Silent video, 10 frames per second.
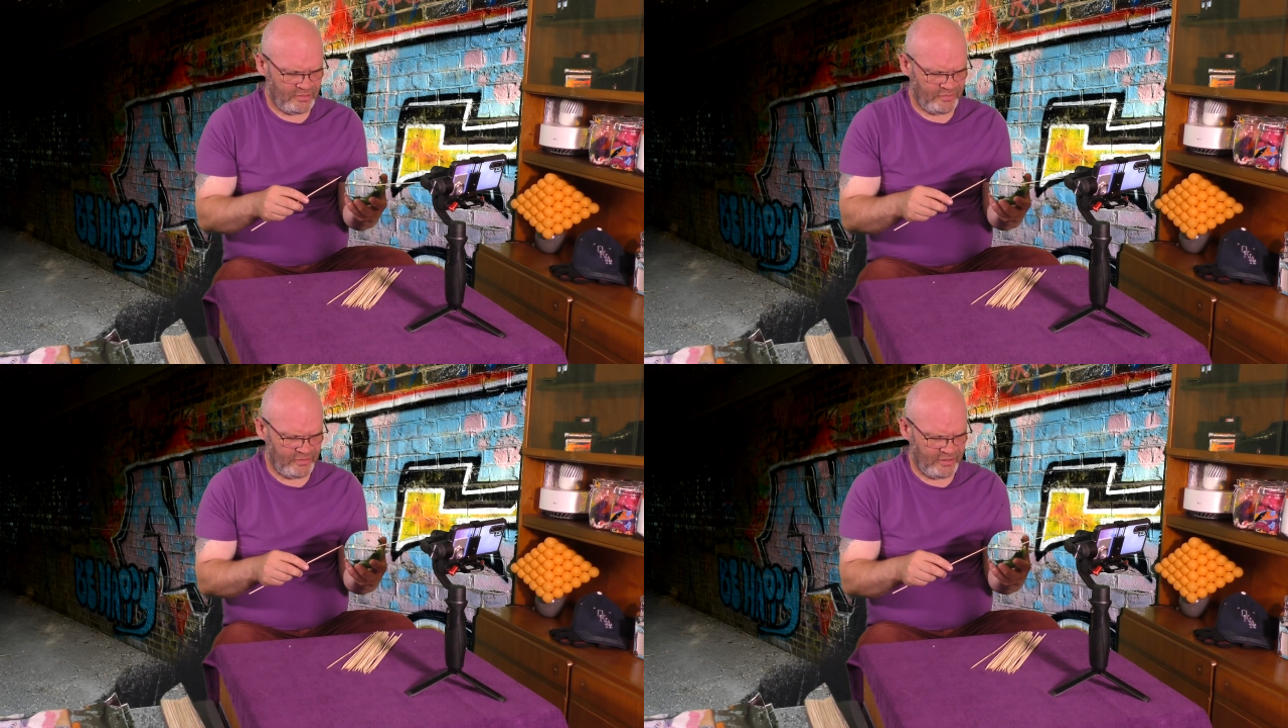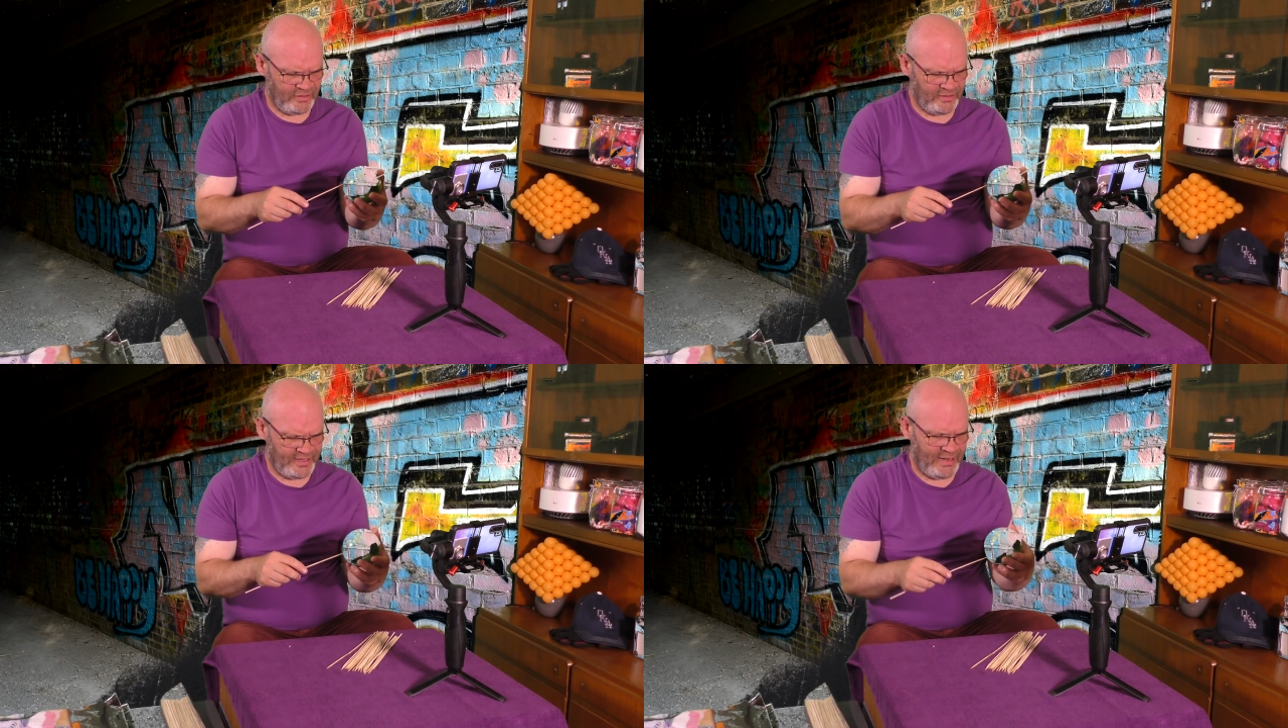
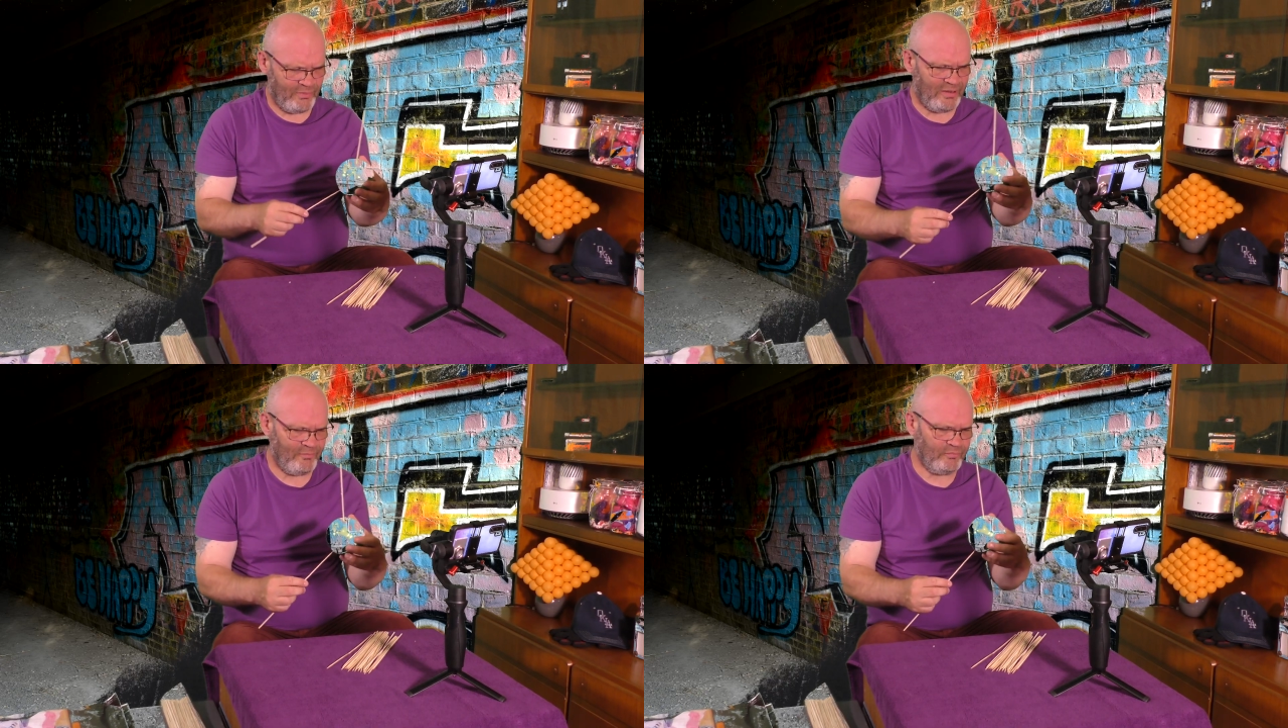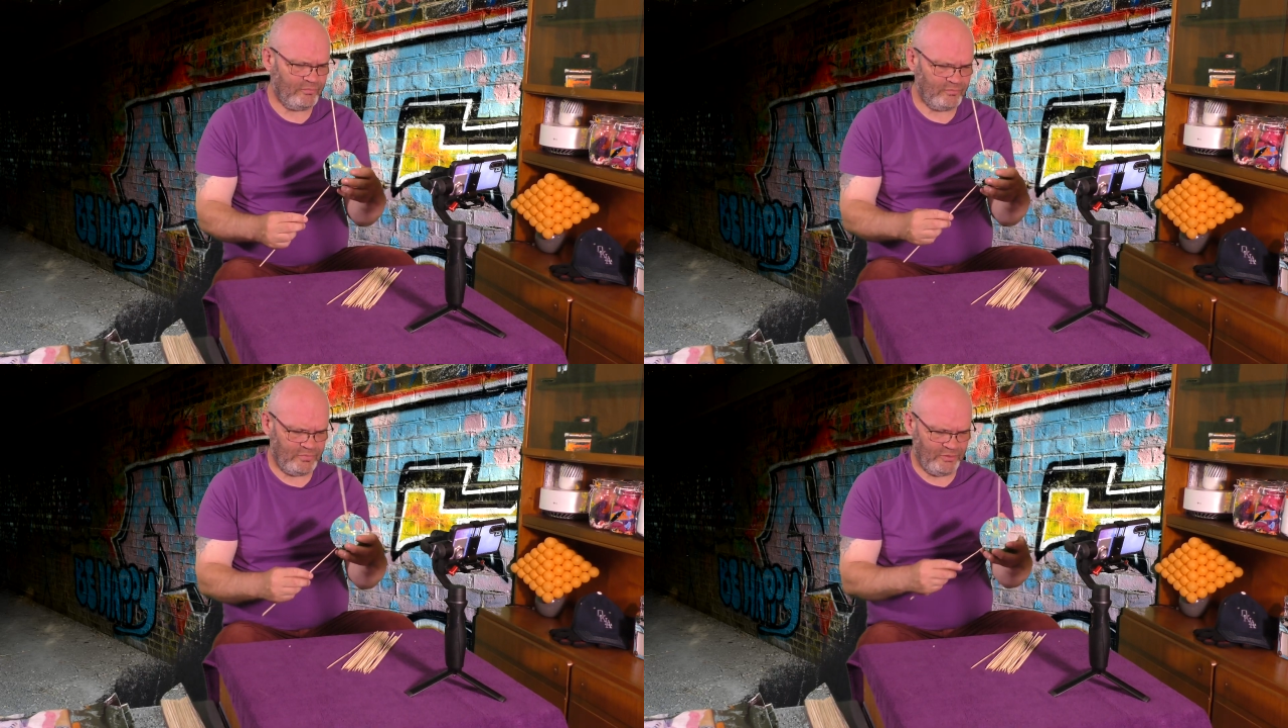So that one
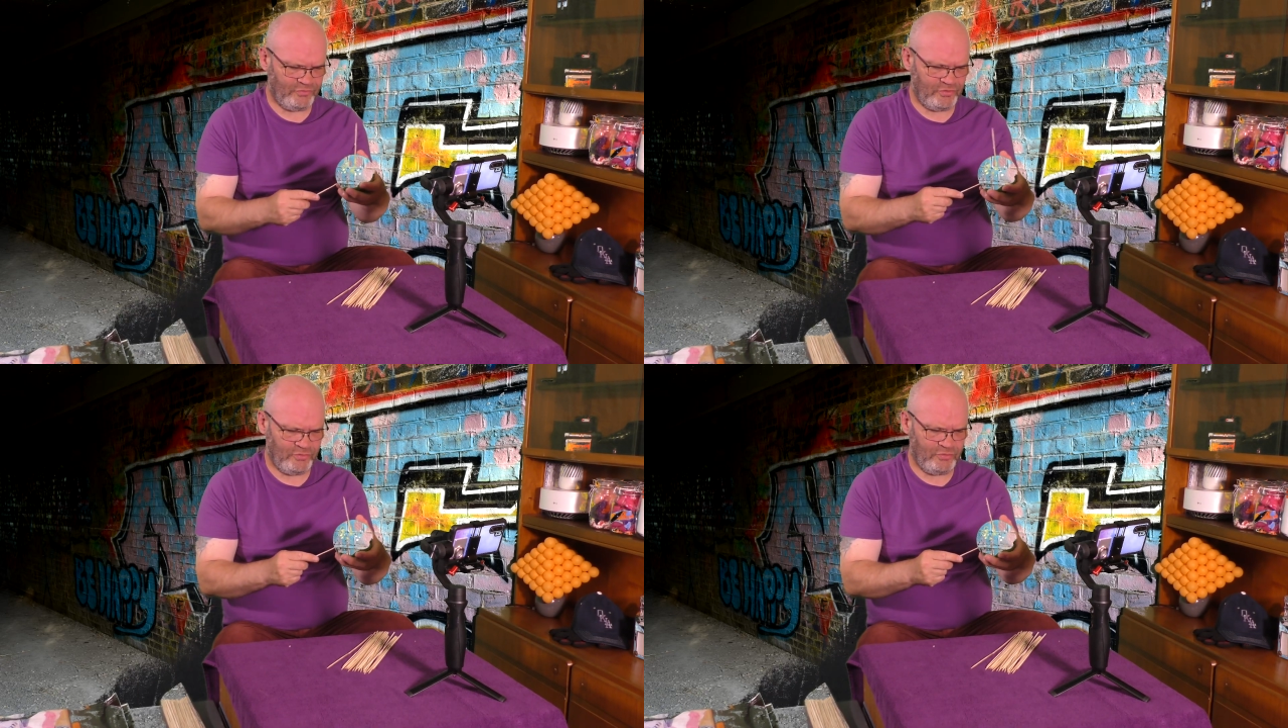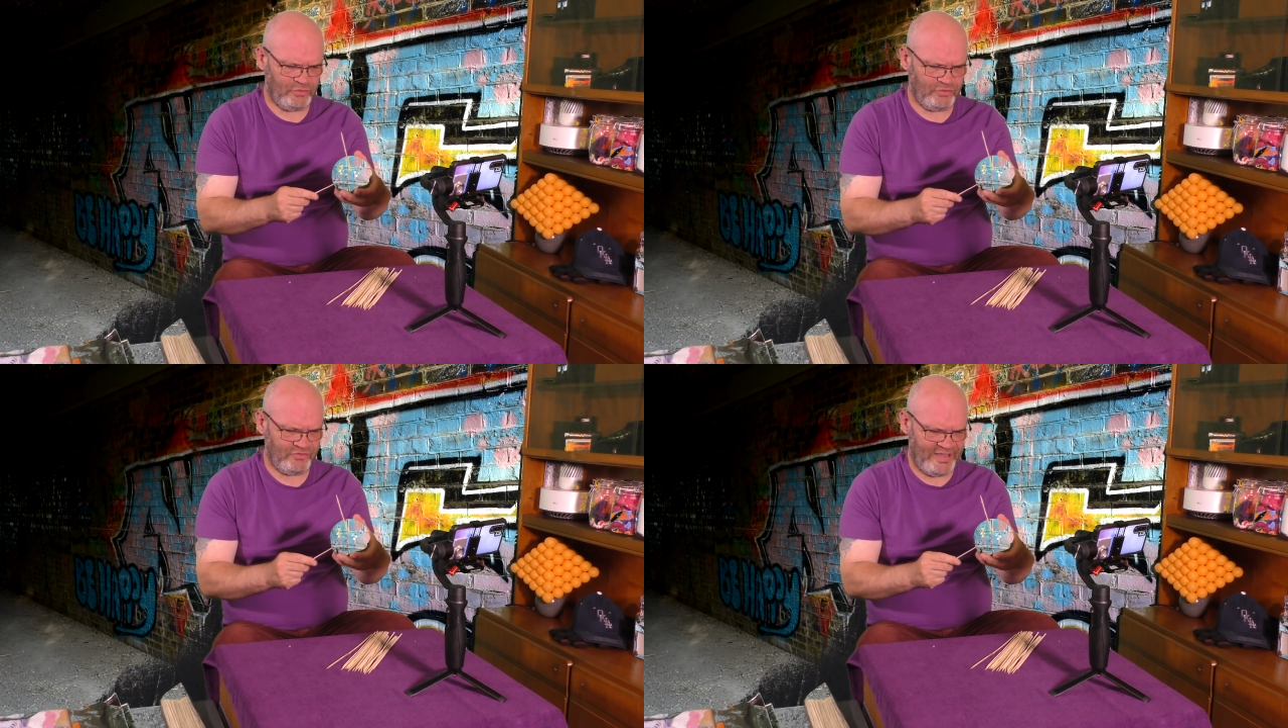we'll do
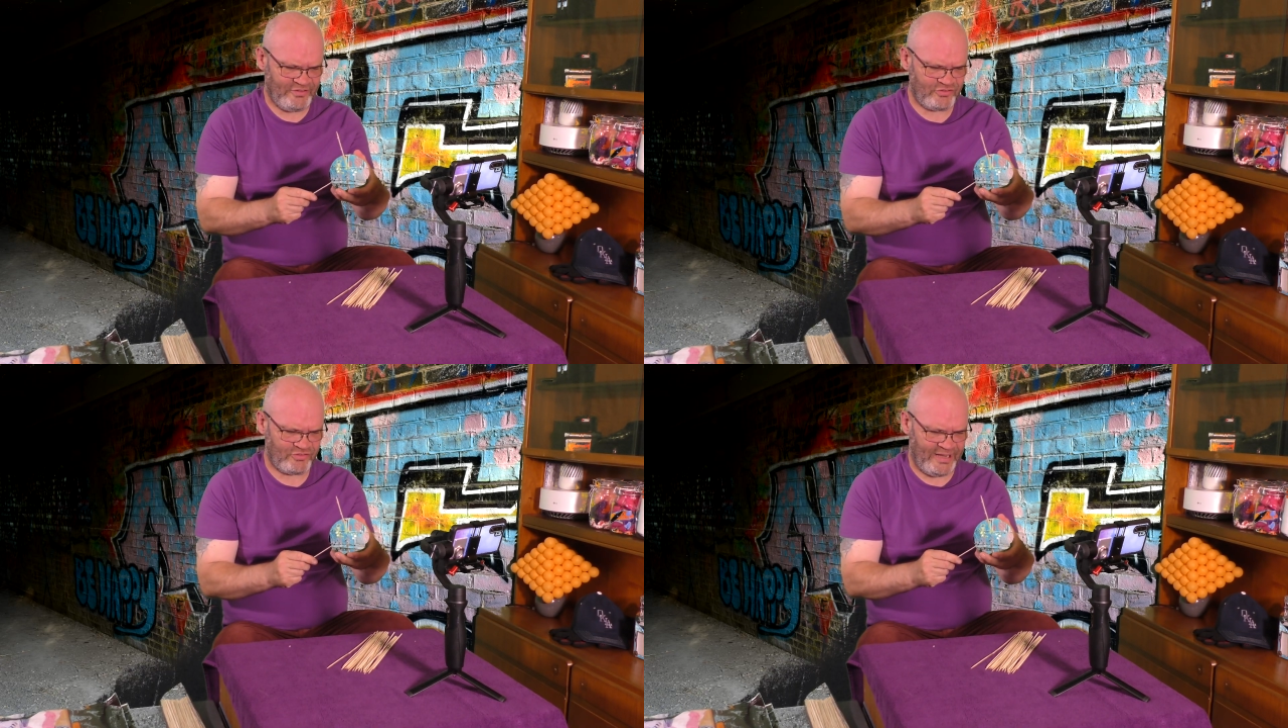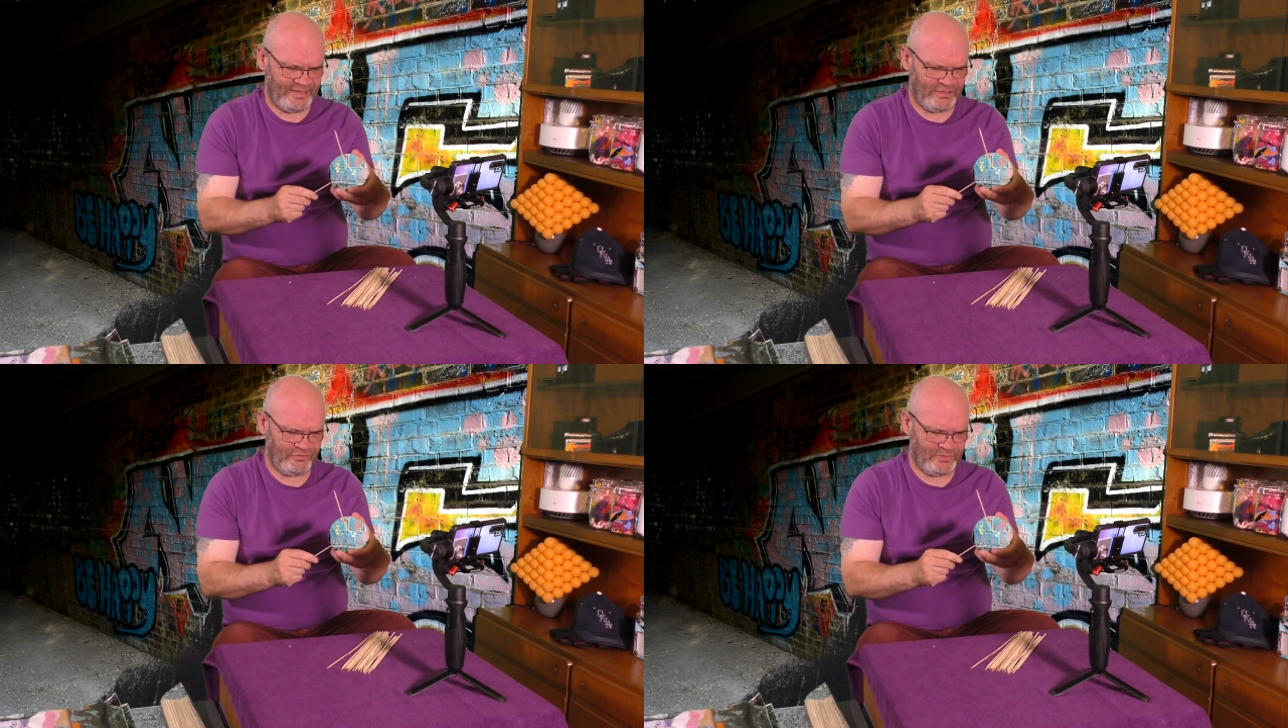dead
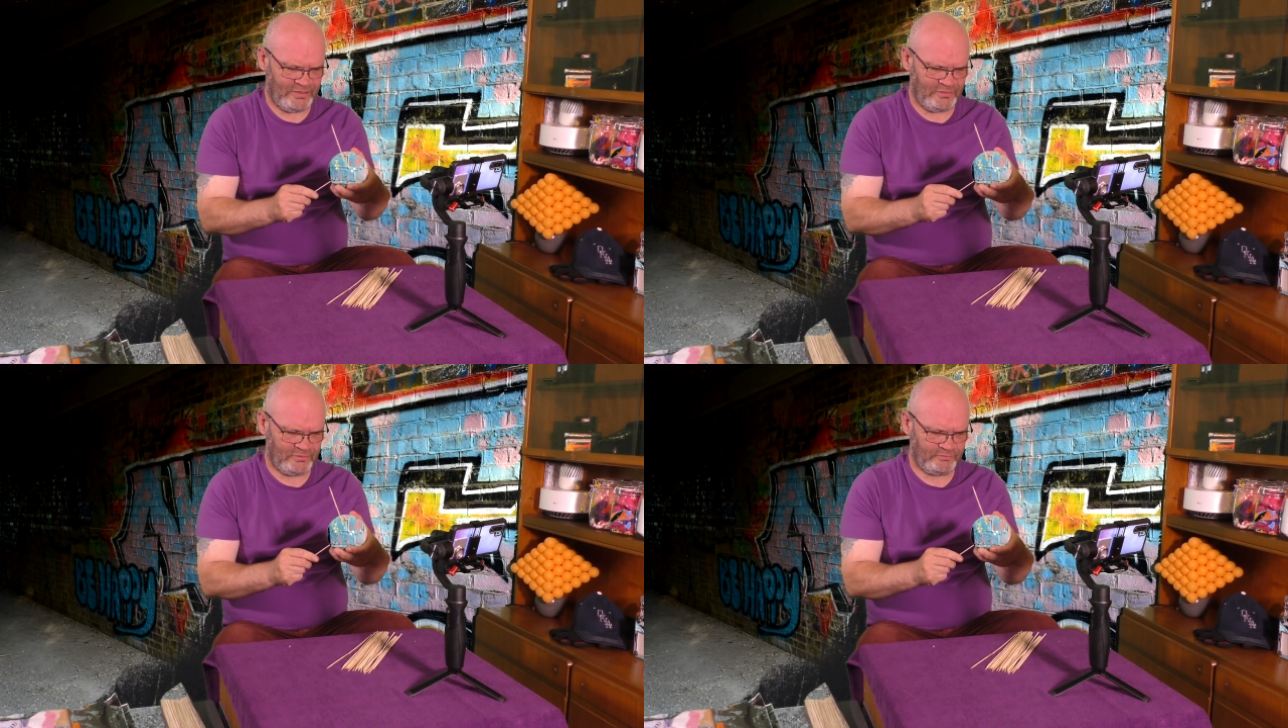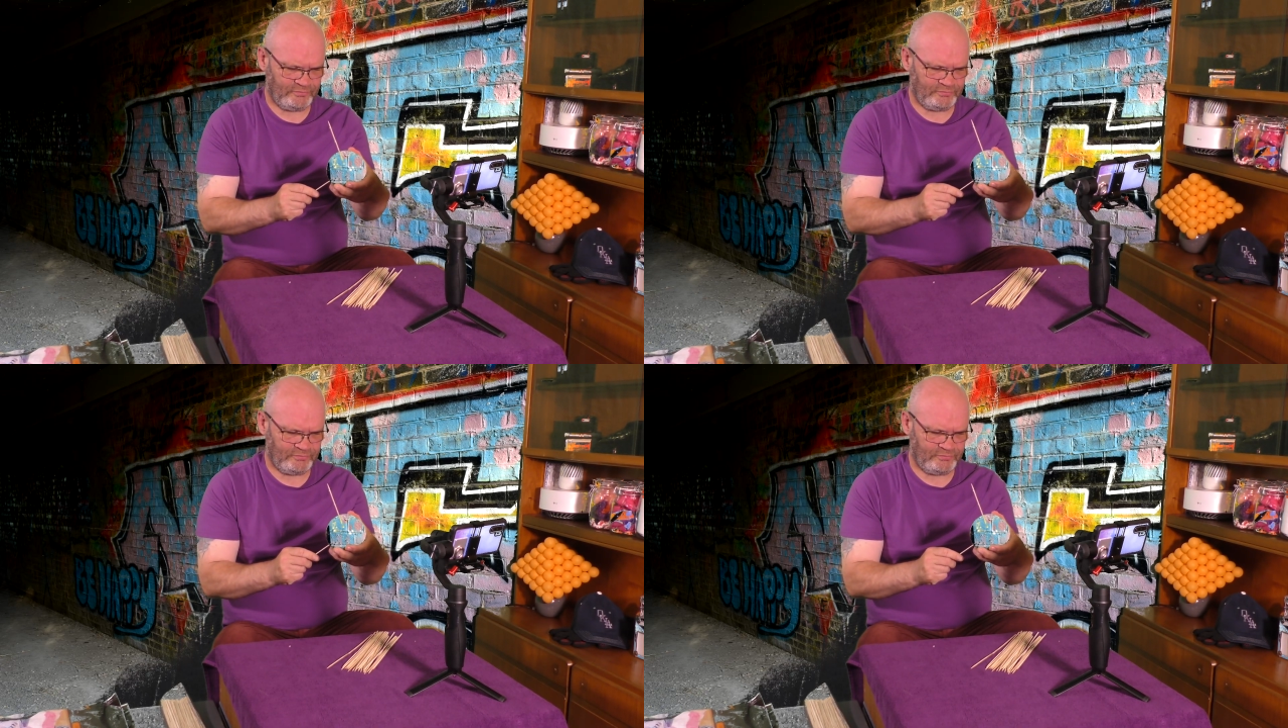straight as well.